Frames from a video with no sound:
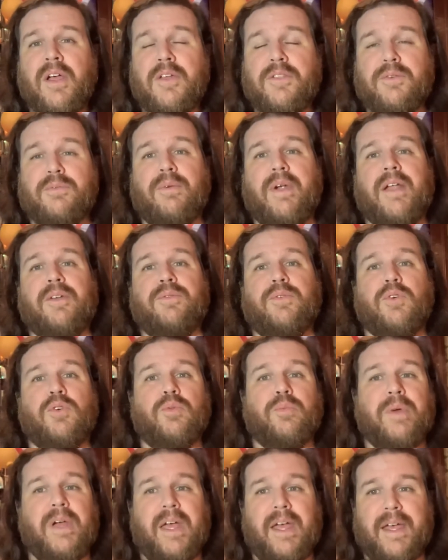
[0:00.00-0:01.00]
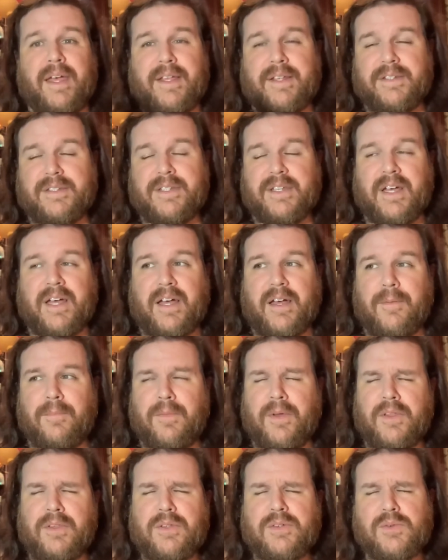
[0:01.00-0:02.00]
the Red Room, and
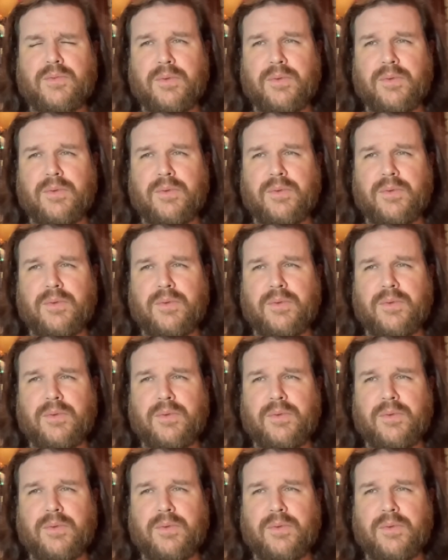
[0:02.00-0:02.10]
there's